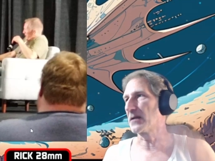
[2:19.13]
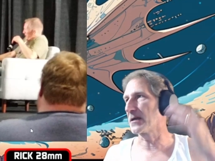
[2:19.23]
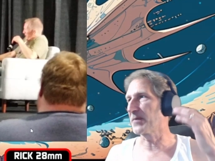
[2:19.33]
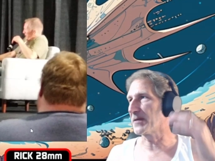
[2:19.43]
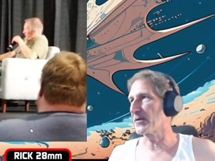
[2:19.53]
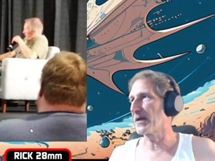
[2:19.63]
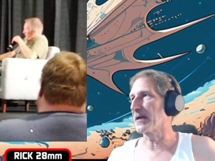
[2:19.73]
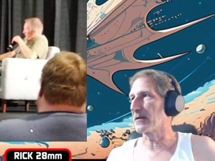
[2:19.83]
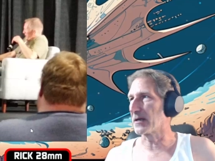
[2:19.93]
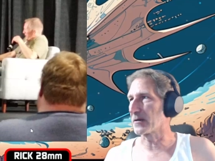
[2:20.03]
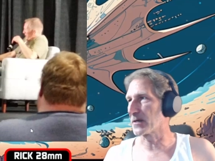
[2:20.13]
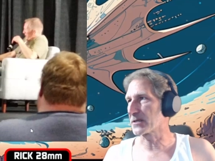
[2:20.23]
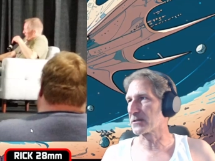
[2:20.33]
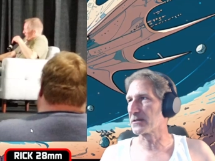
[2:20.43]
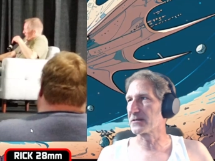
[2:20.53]
A lot of people had a lot of
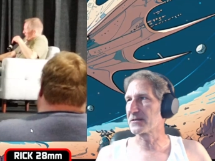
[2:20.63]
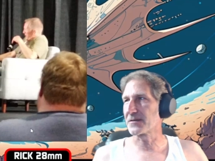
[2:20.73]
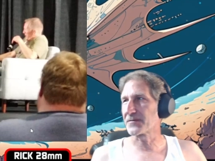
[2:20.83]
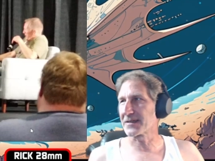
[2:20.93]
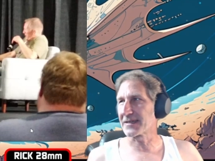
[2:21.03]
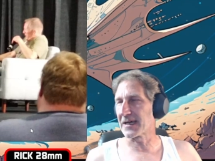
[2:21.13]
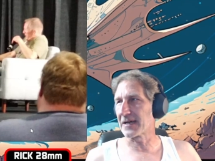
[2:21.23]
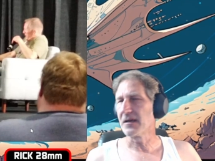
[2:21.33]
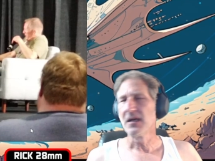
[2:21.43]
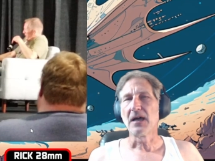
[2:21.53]
questions and stuff like that.